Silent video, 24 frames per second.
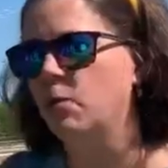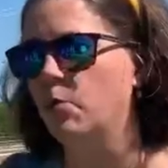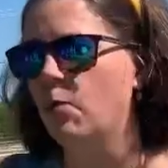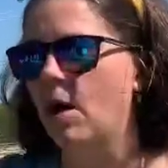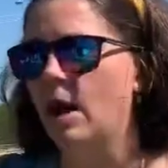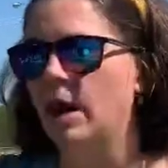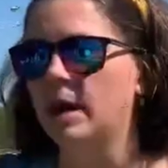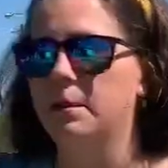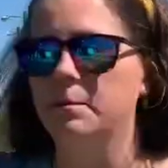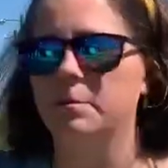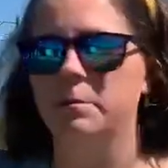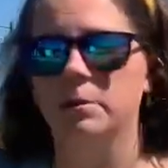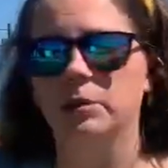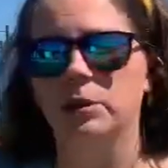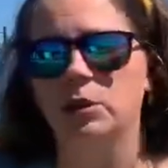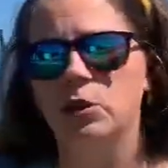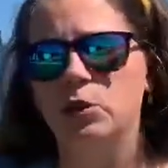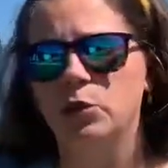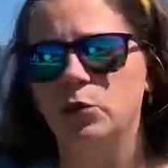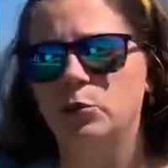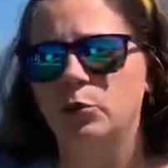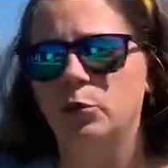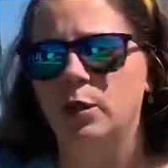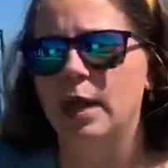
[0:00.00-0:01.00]
white,
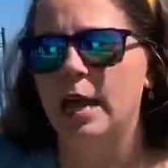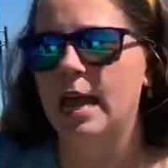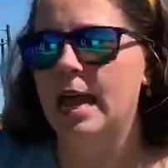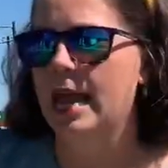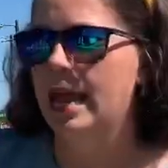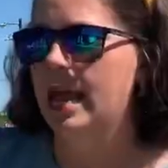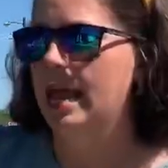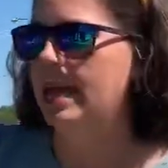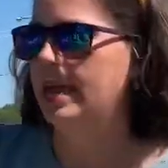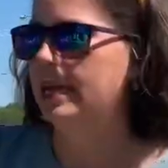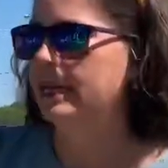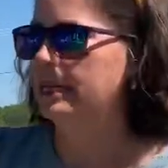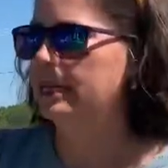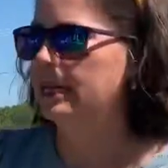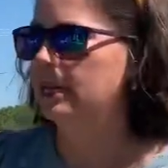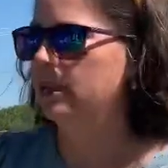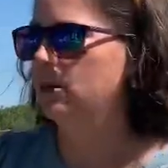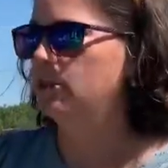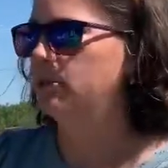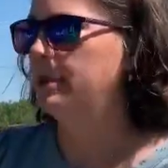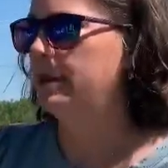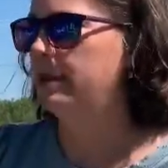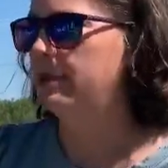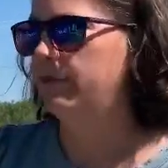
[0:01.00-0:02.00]
blue, and a
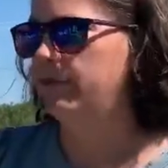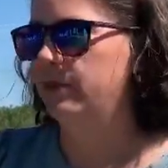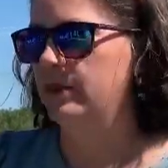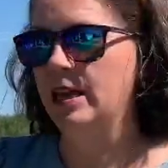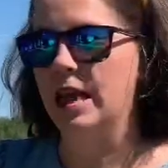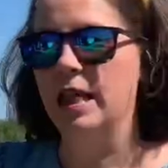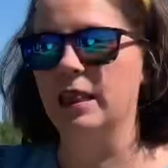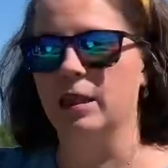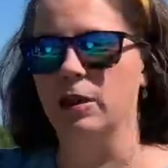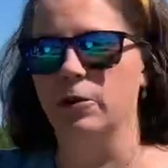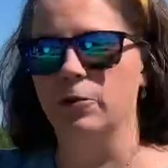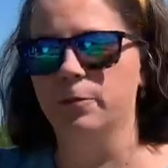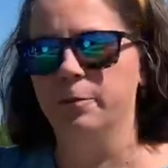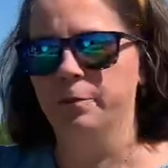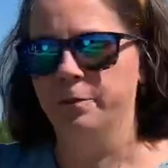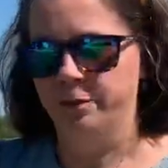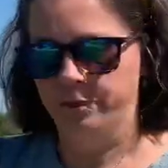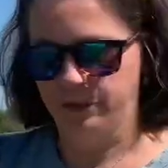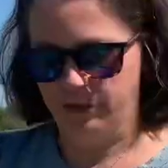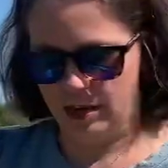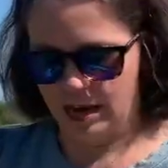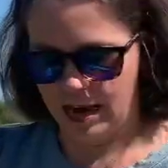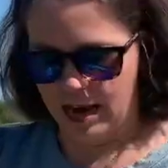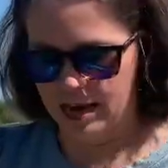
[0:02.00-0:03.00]
little bit of yellow.
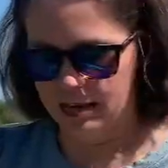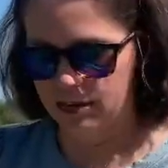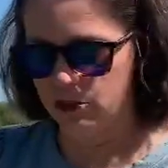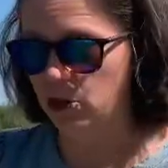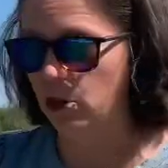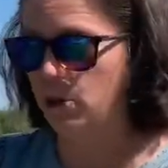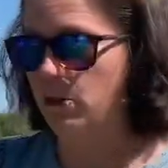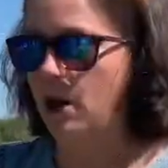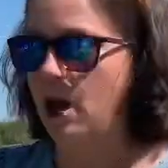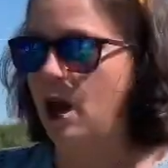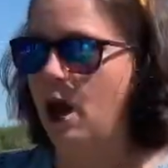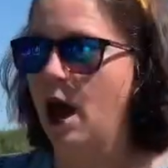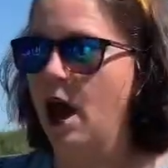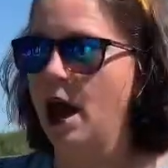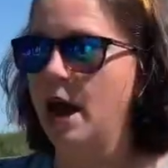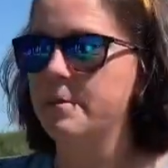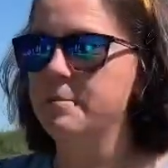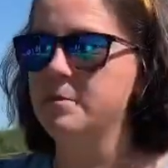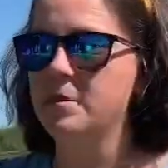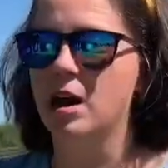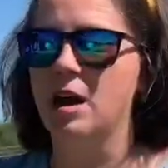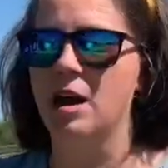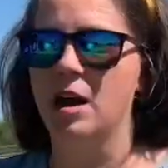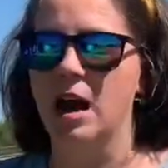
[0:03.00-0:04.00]
Okay, so I
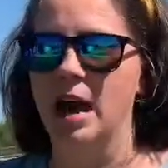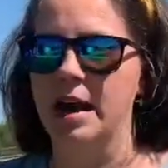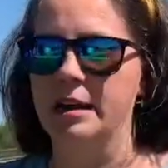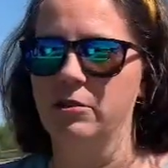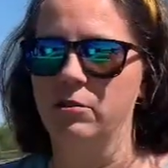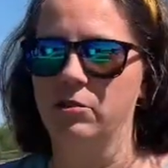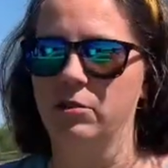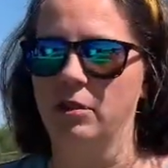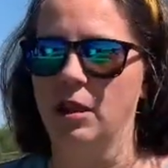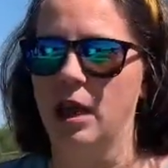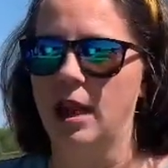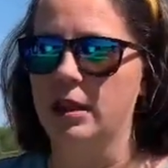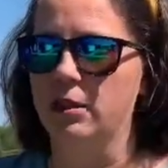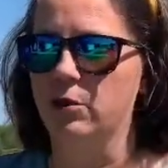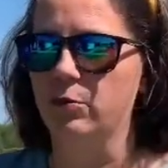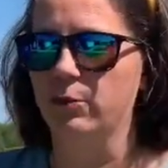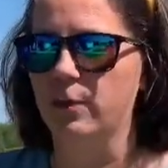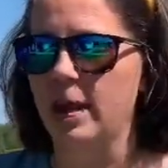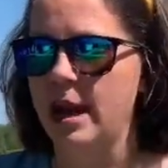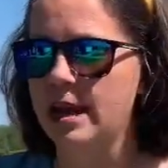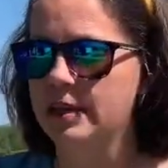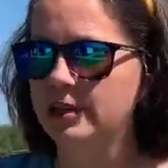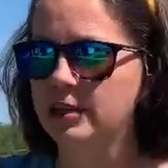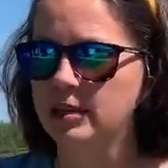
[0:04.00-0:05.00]
don't like
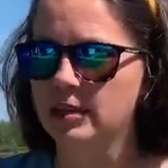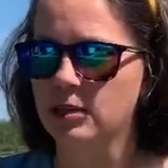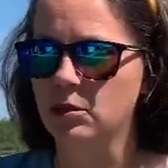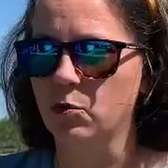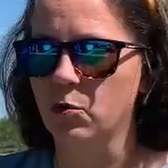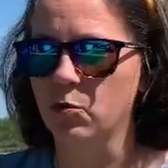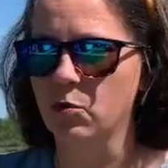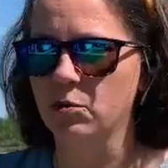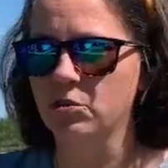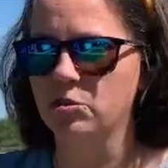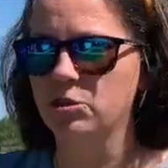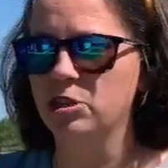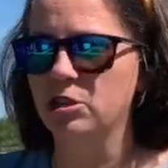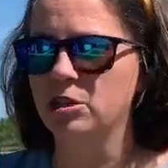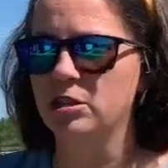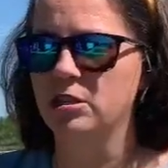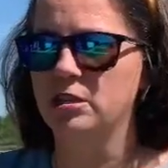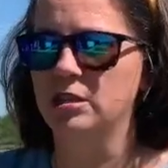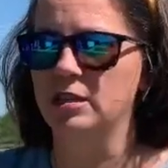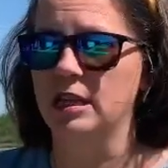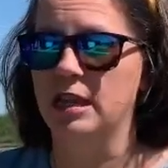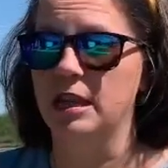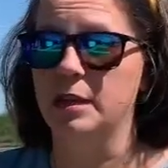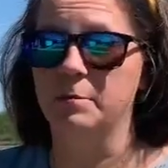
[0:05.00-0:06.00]
reds and
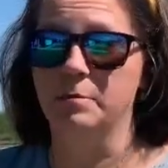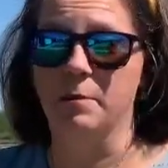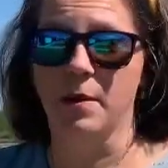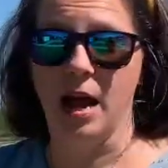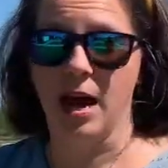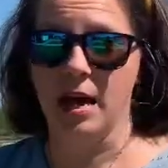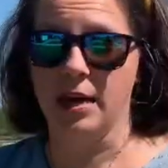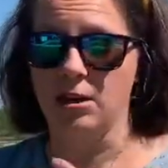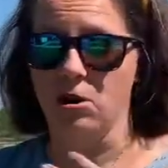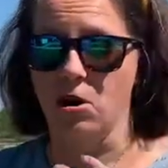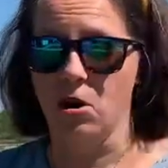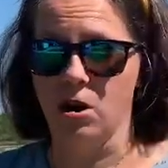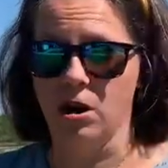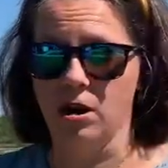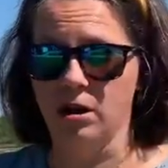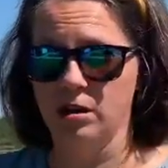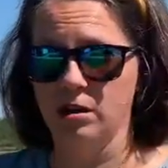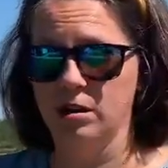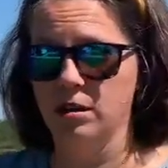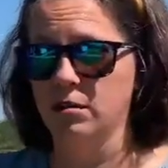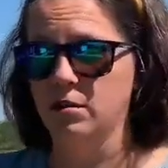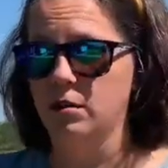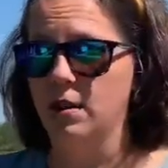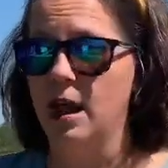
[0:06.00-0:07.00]
oranges in my
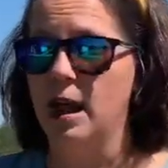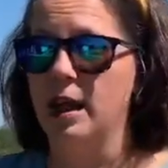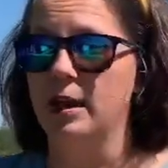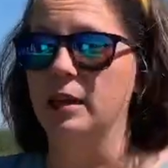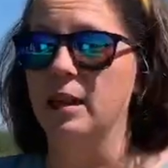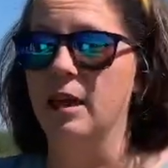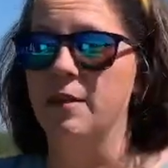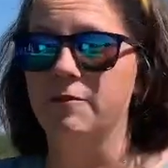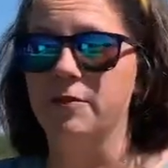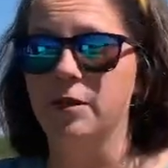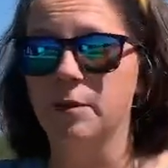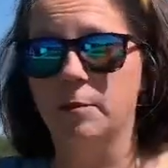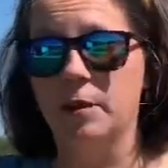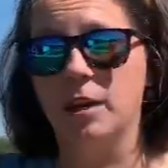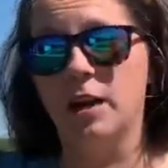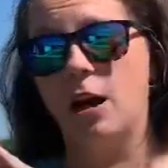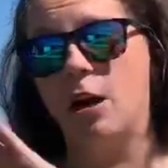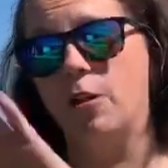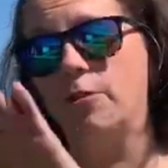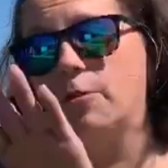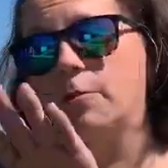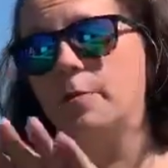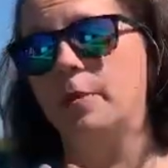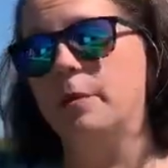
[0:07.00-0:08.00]
yard. I love them in
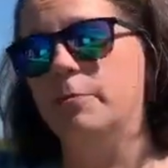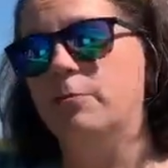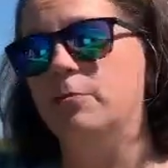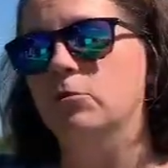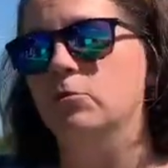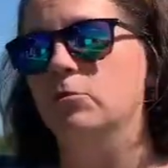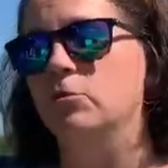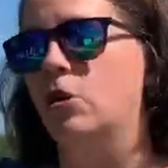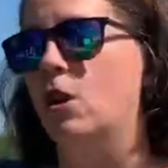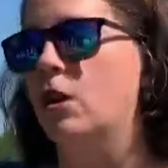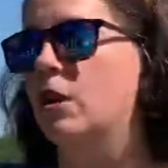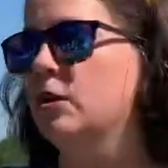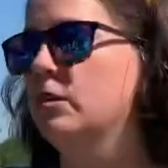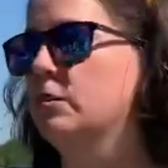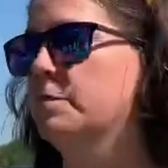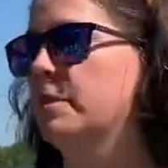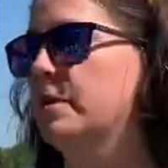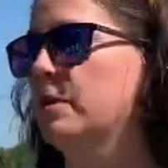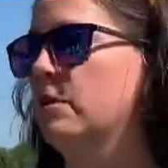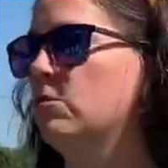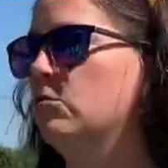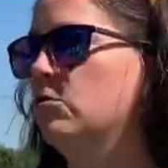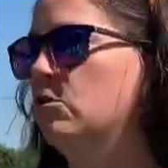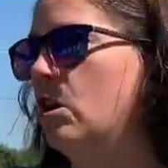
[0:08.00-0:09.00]
other people's yards,
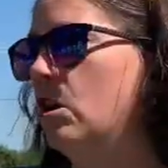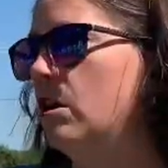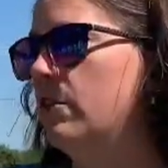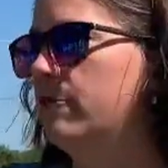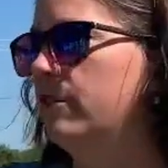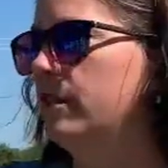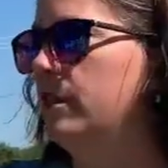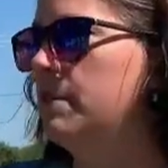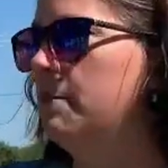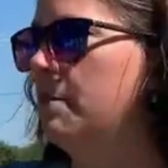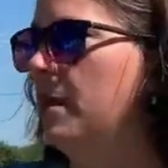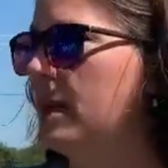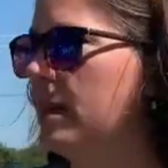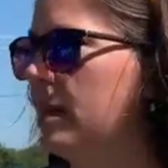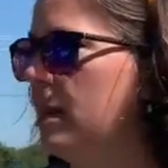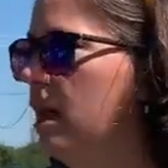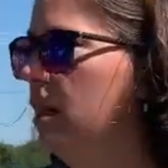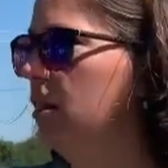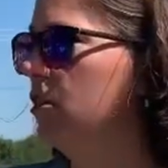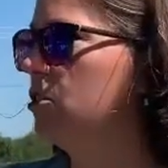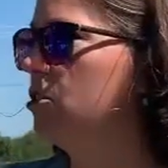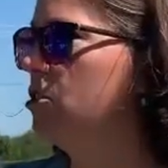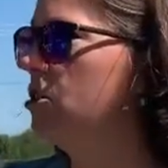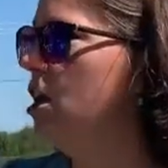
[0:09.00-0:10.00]
but those aren't really my
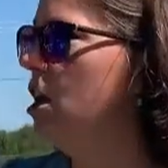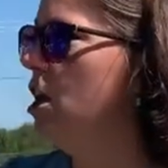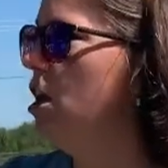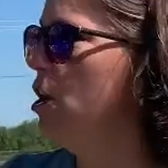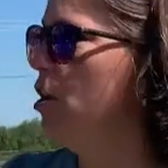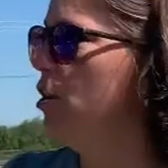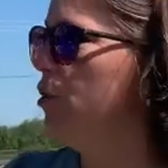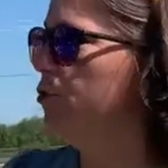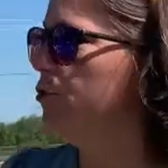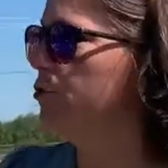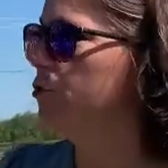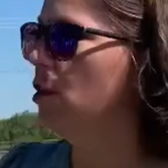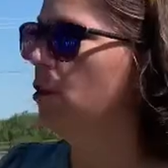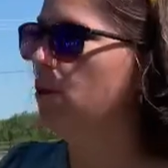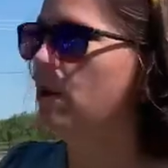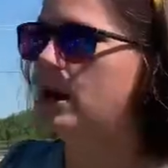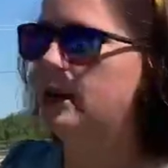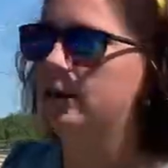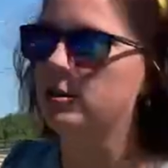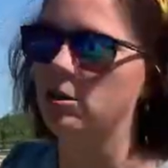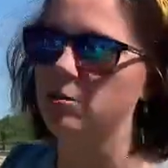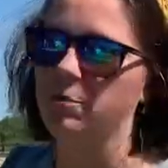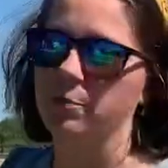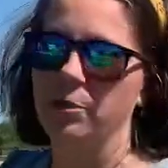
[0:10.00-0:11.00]
colors, so I
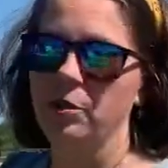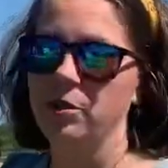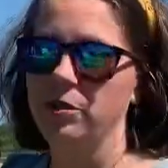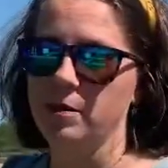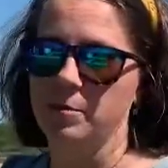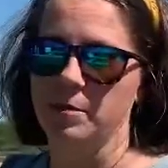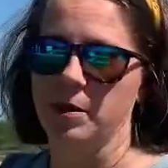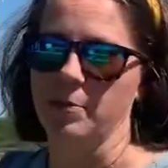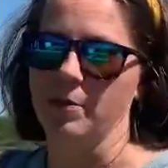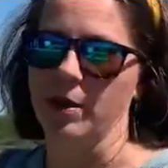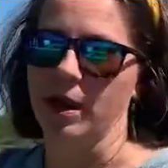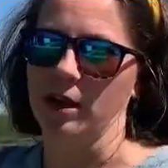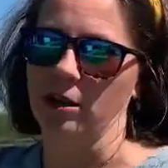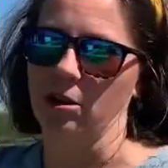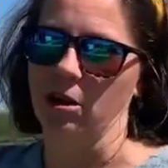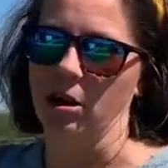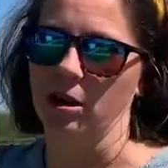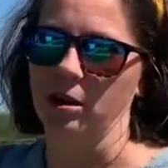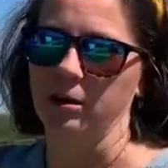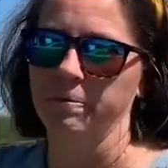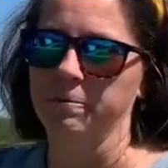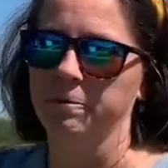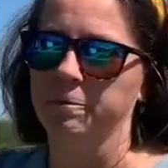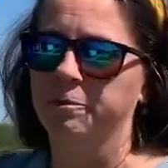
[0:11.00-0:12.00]
don't put them in my yard.